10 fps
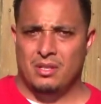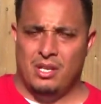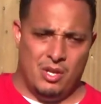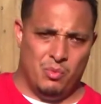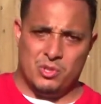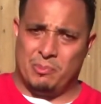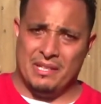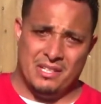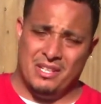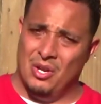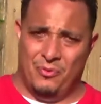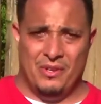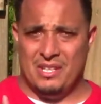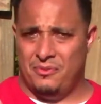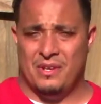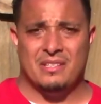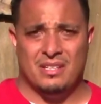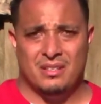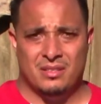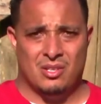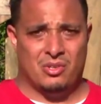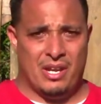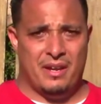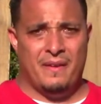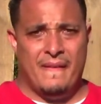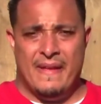And we'll split the deal 50-50. Okay?